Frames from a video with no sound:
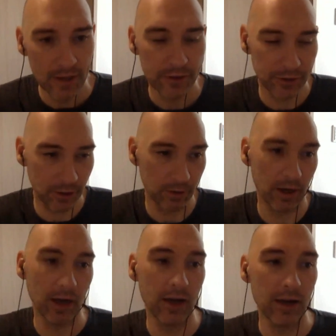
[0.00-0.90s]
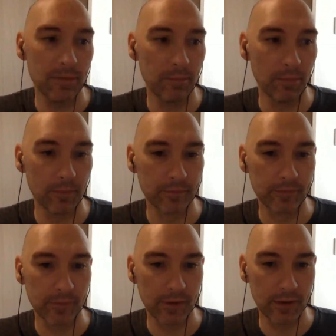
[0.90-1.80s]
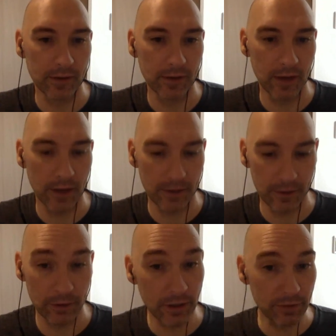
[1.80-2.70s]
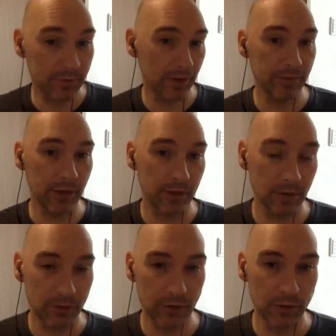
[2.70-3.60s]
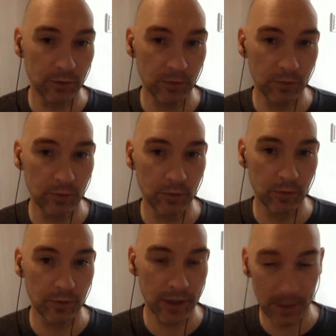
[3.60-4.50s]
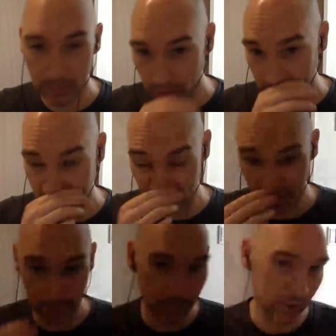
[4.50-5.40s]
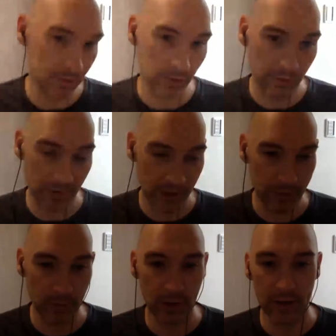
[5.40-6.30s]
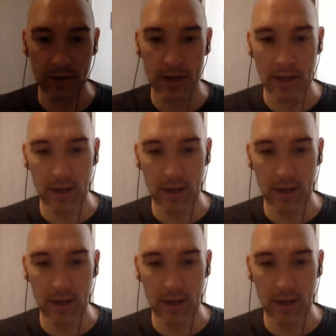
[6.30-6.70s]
So the hotel was very, very close to the airport, so we just drove over to the airport.